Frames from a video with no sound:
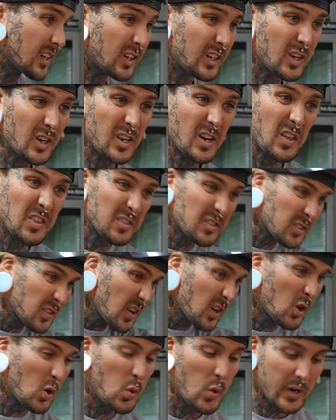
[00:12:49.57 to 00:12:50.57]
get this
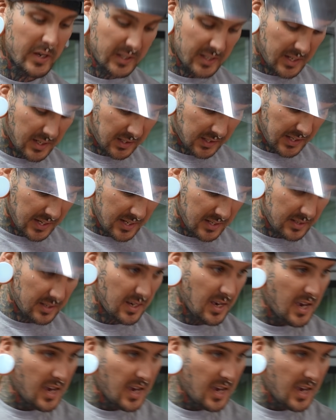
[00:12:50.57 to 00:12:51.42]
quickly cleaned,